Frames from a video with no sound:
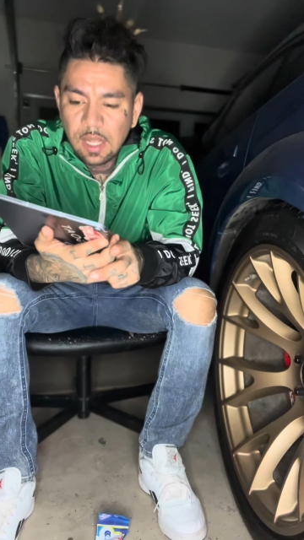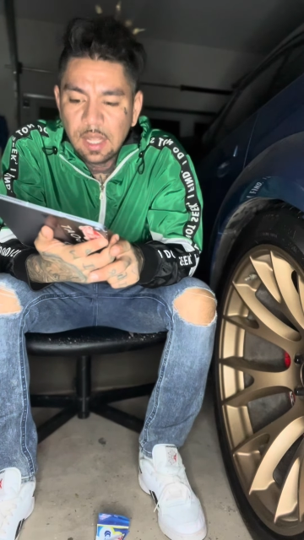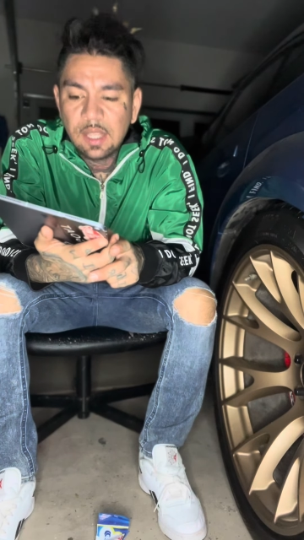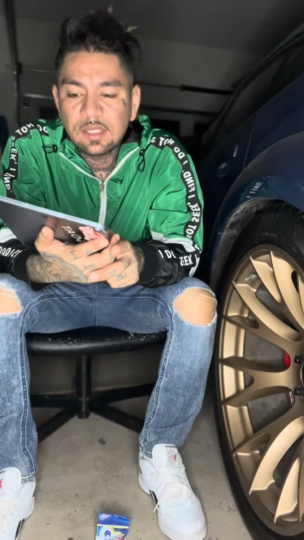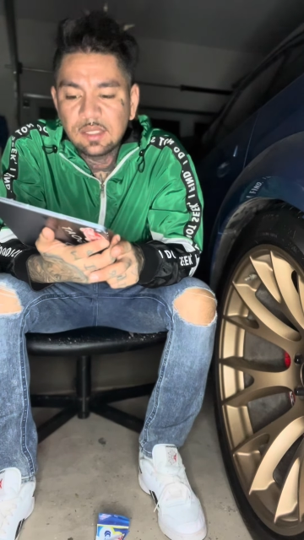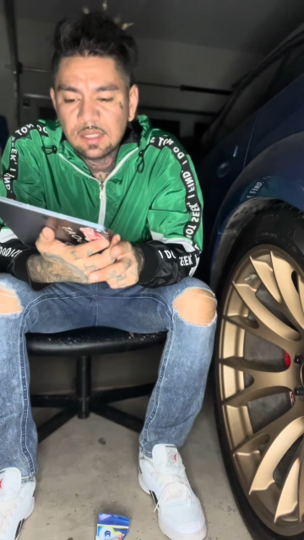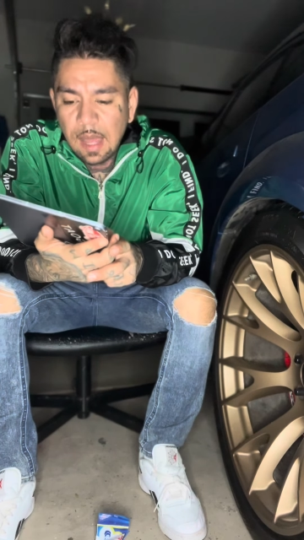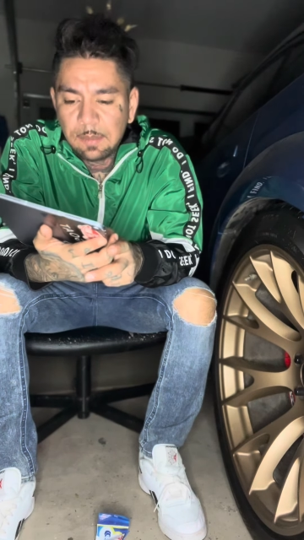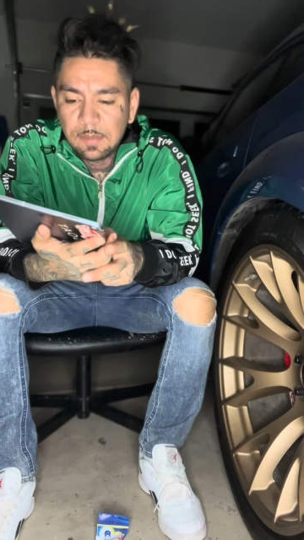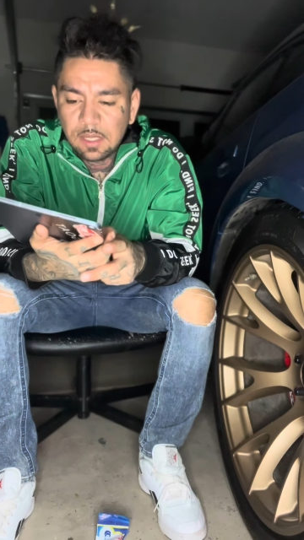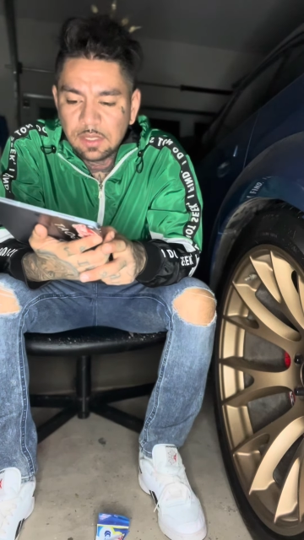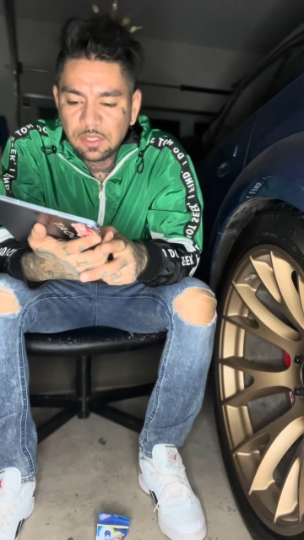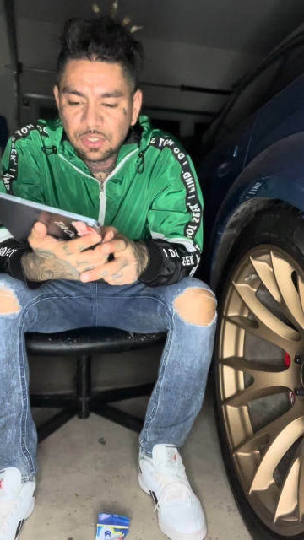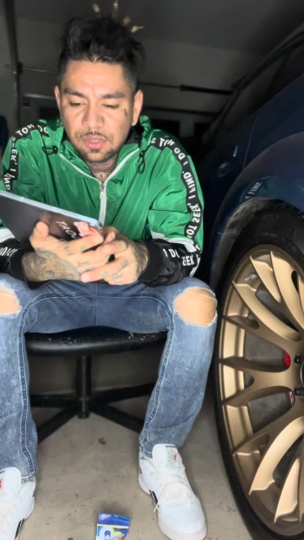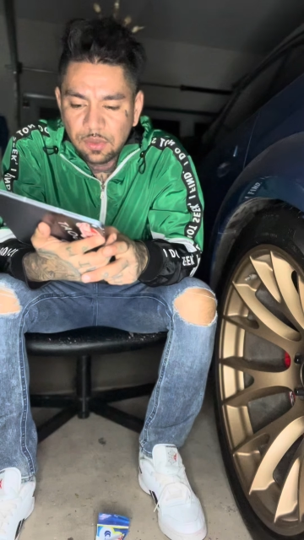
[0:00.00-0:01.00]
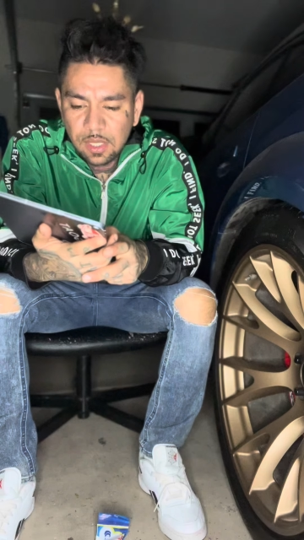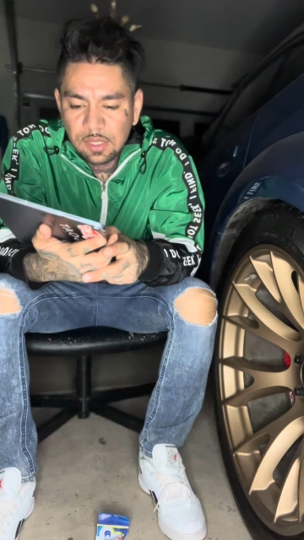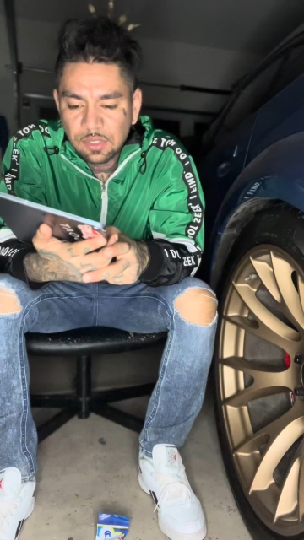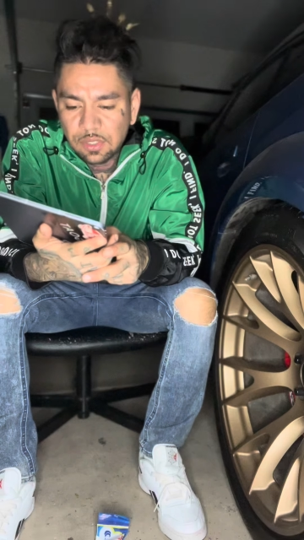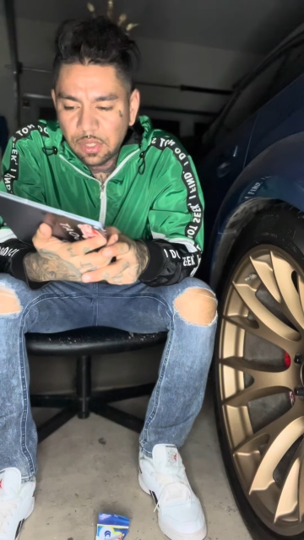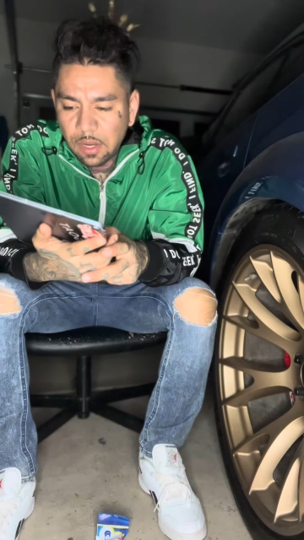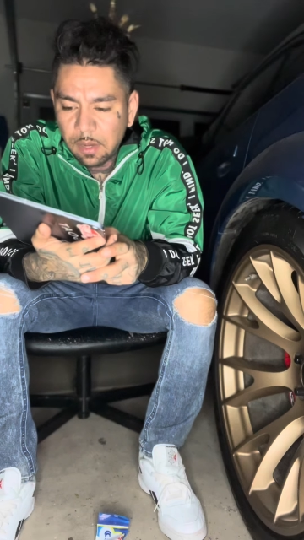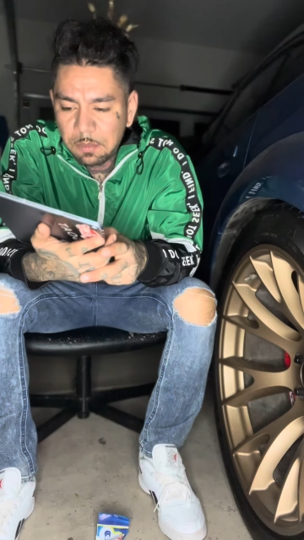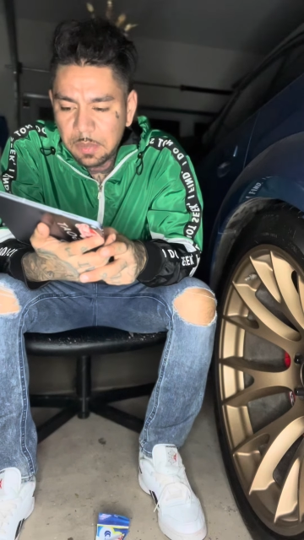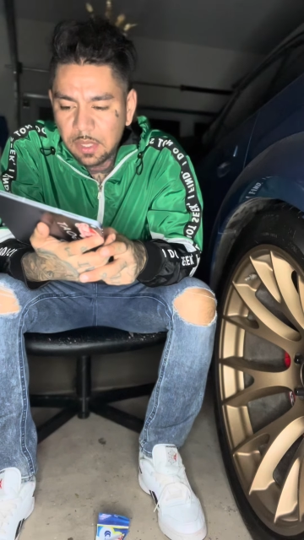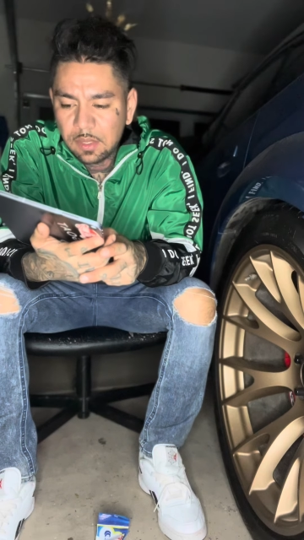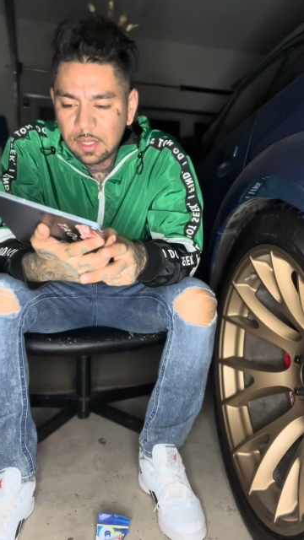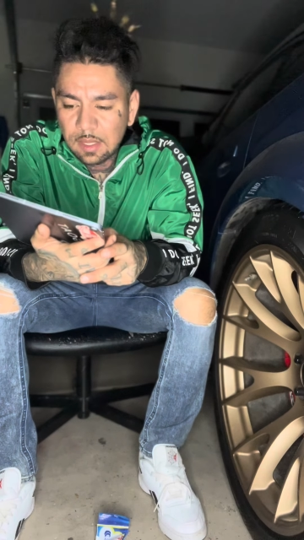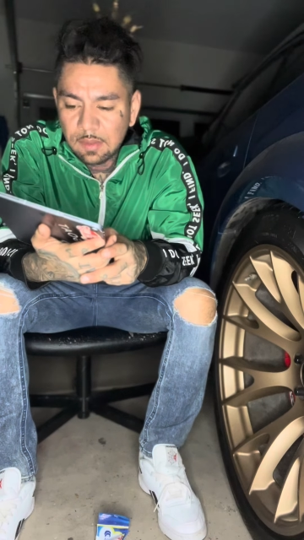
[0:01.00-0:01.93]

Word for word: Stop destroying and start building.